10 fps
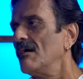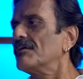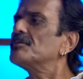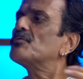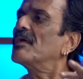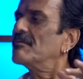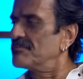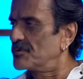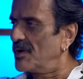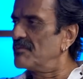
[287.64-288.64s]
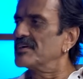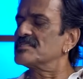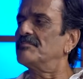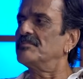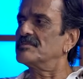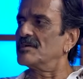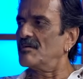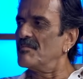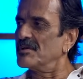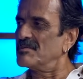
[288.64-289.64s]
Okay, 12 accept.
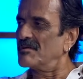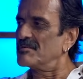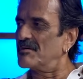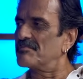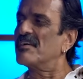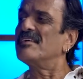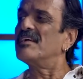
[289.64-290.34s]
12. I mean, you're a friend.